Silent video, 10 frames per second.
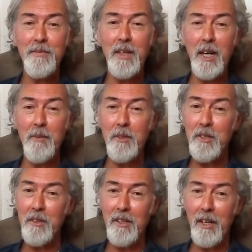I'm the
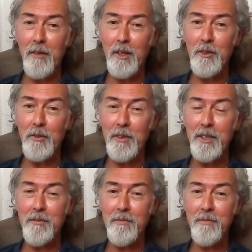Social
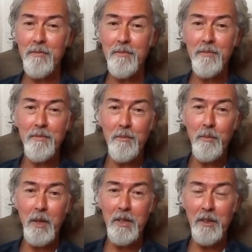Evolutionary.
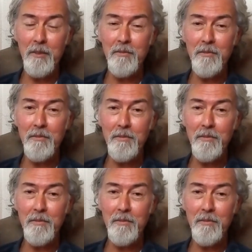Peace on,